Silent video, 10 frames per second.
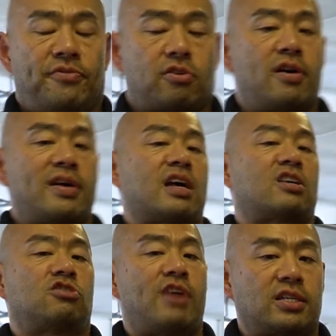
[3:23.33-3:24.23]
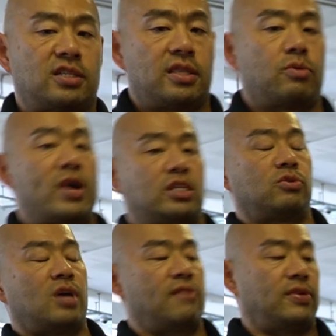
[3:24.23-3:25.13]
If you can't get that contraction, the weight's
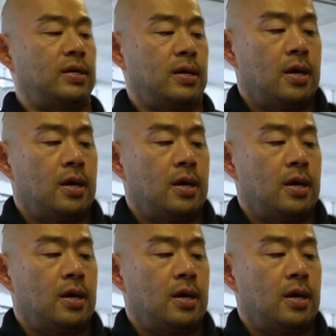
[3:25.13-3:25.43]
too heavy.